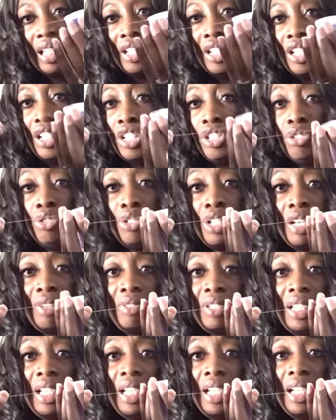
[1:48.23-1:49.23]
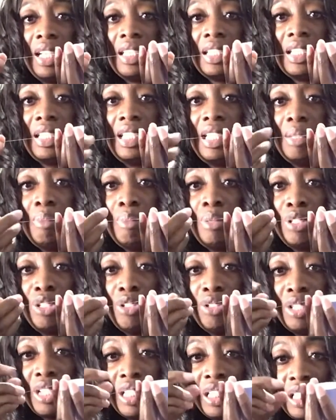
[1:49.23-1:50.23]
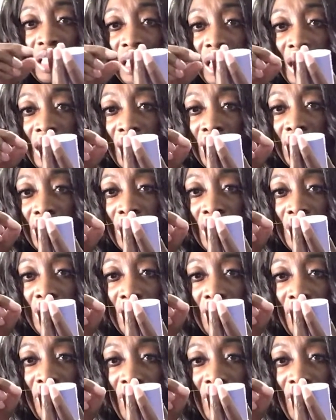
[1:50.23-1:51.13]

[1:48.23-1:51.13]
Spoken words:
You definitely cannot see it, but you can see there's little